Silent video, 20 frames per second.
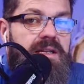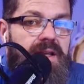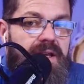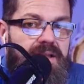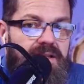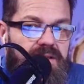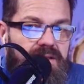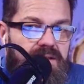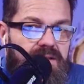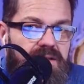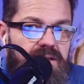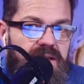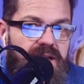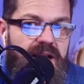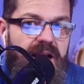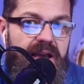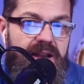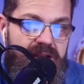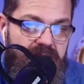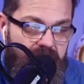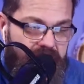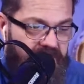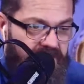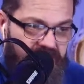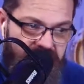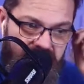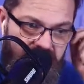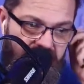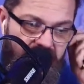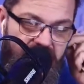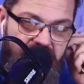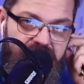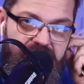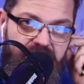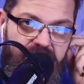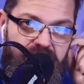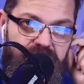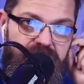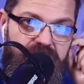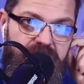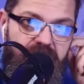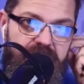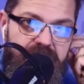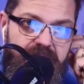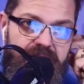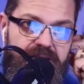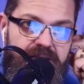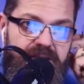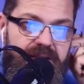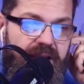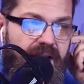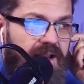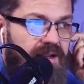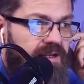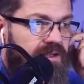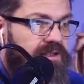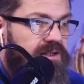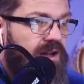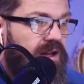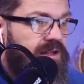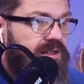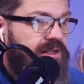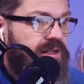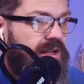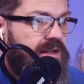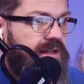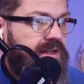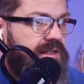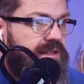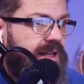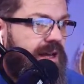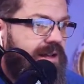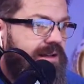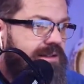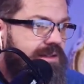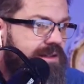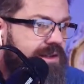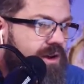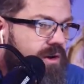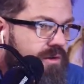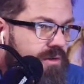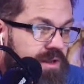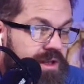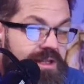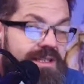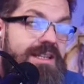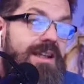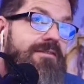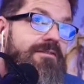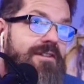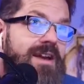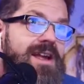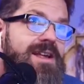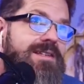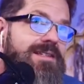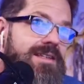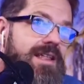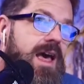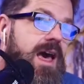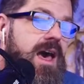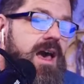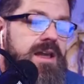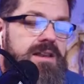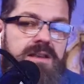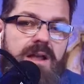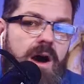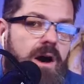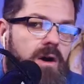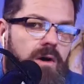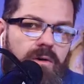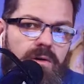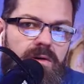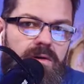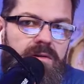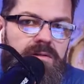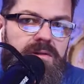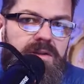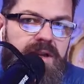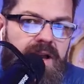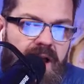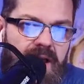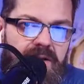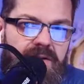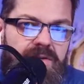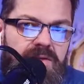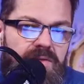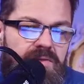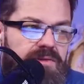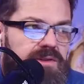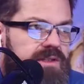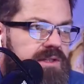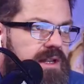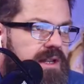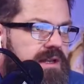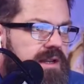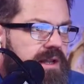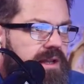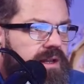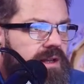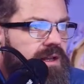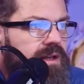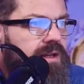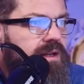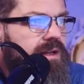Sundays. You got to include Sundays. You can't just toss Sundays out and go, it's a feast day. No, you got to include the Sunday.